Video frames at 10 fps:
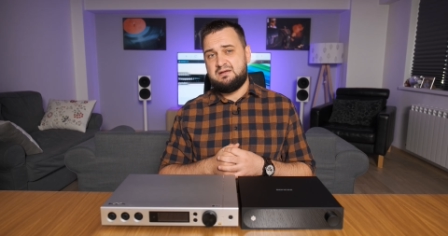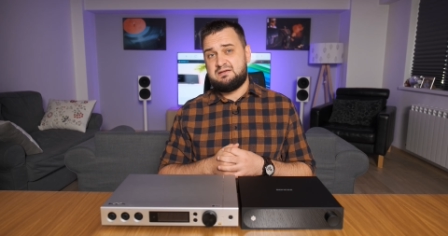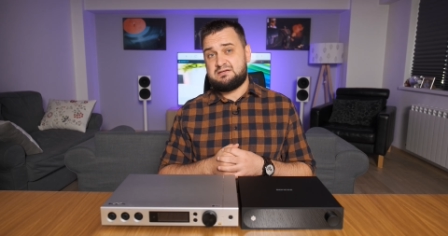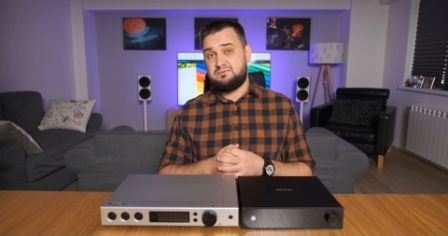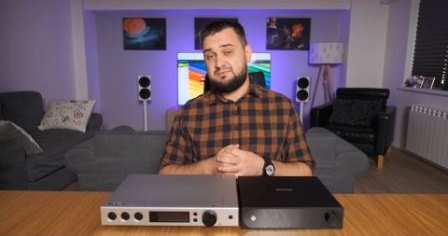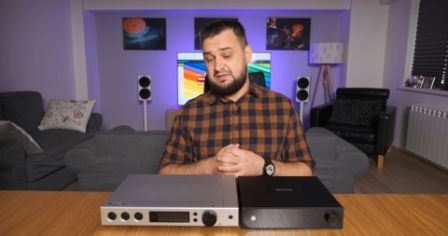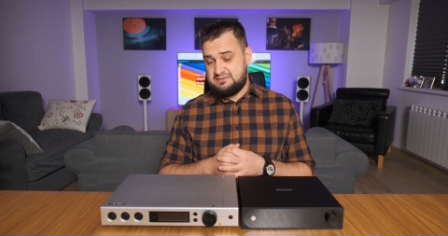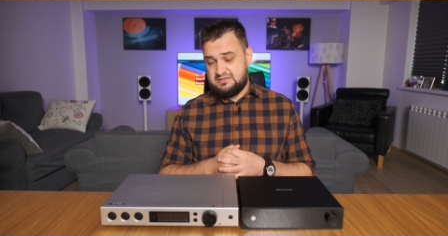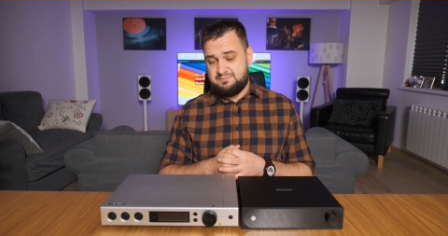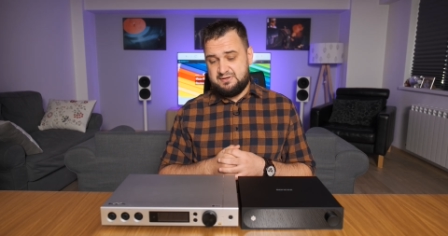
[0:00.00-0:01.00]
So it
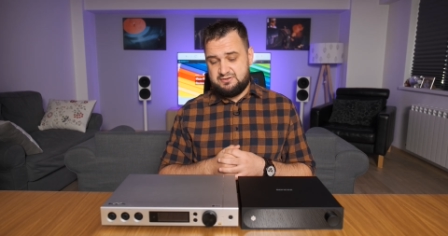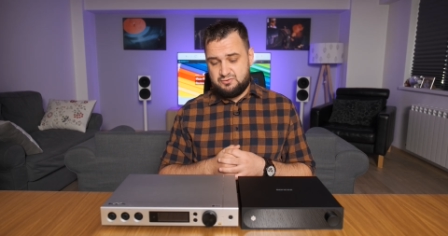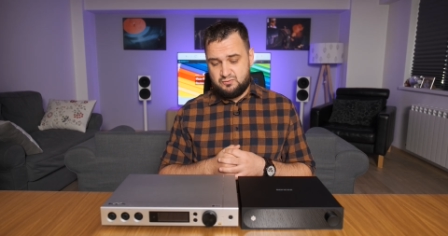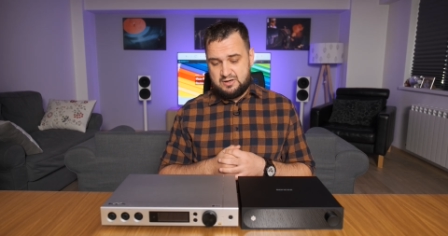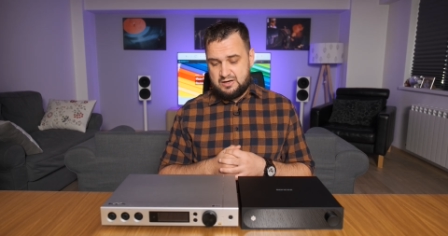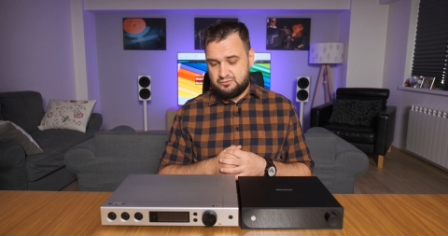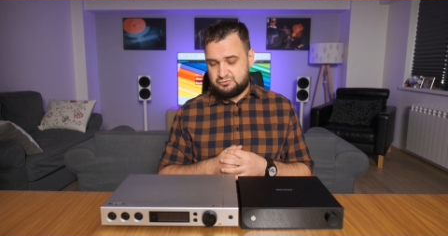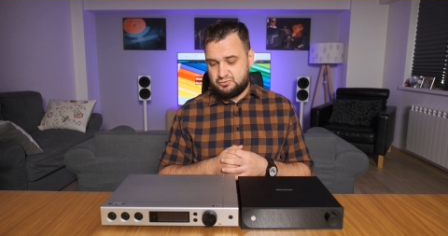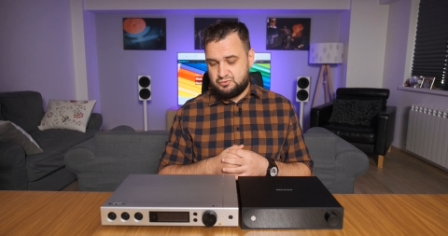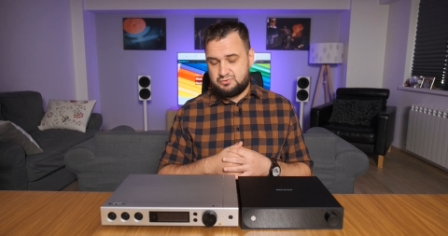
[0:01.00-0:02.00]
simply knew how
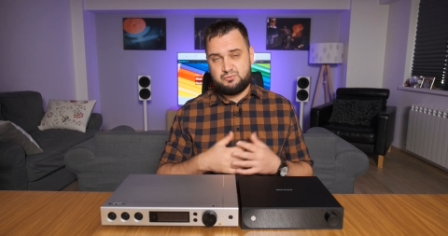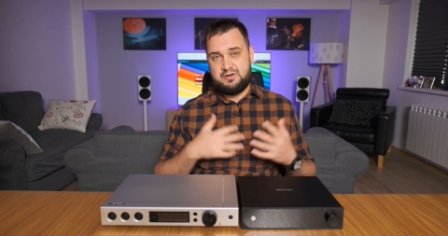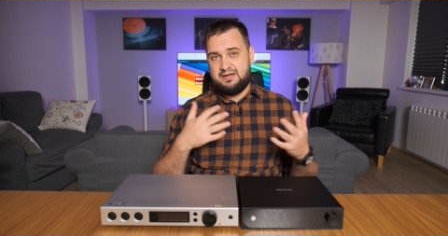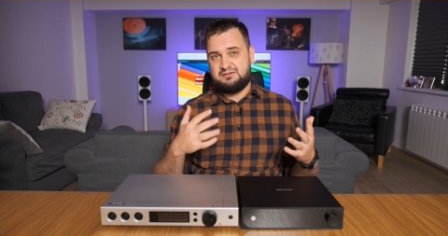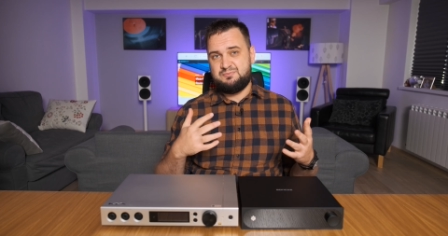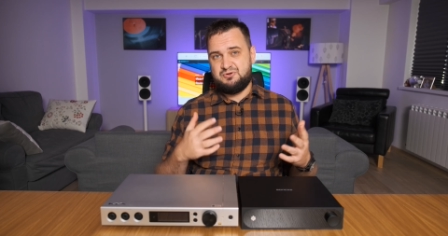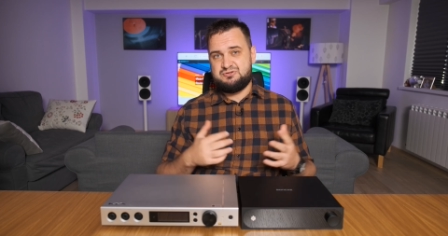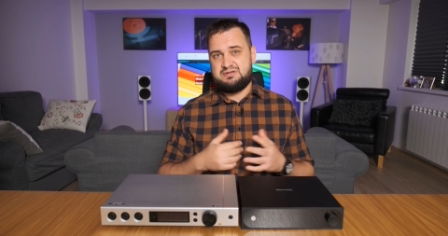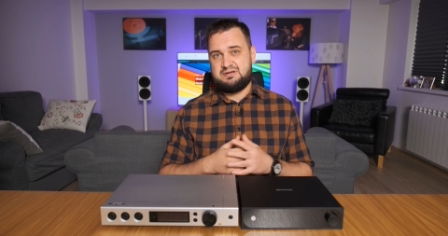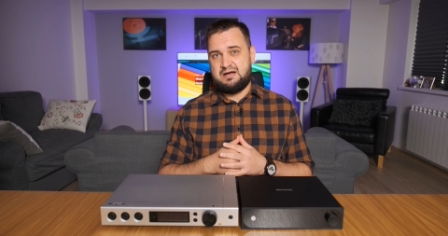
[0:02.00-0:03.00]
to create
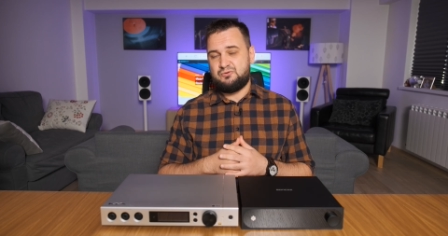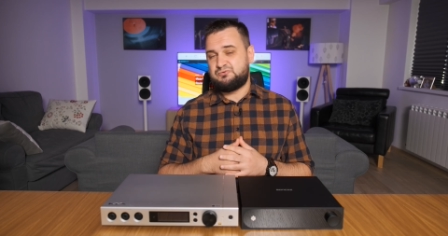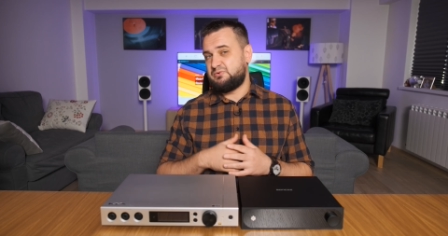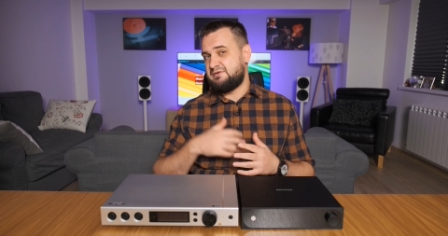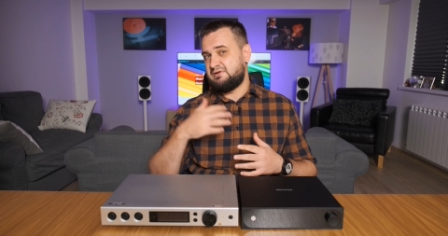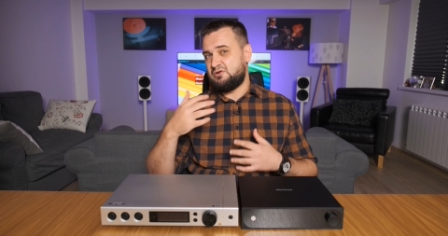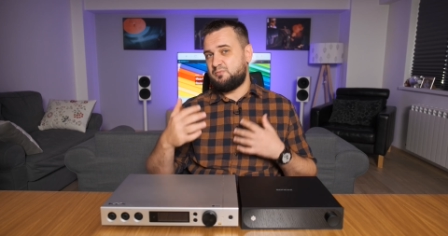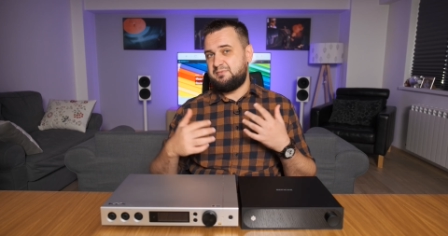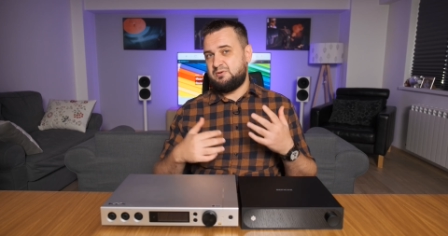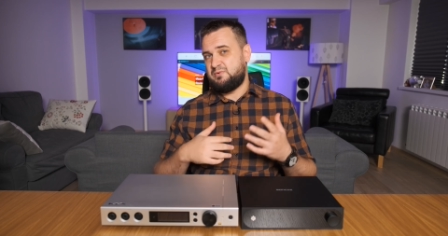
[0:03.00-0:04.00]
music, how to
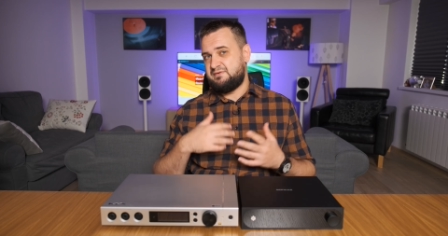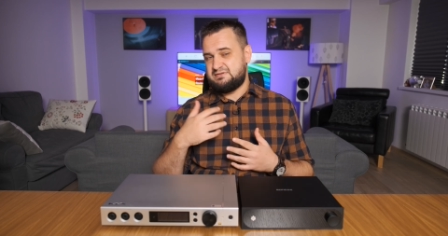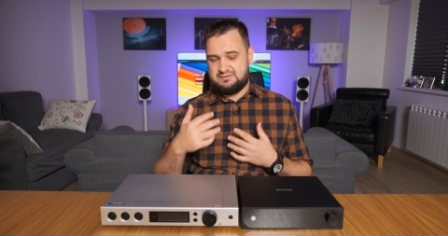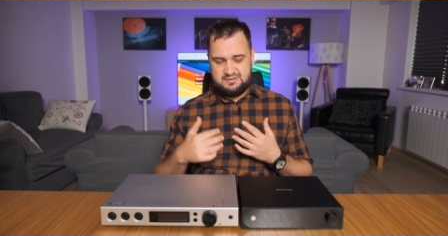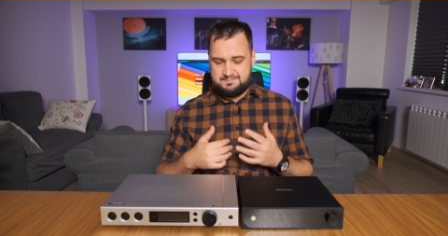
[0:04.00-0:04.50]
envelop me with its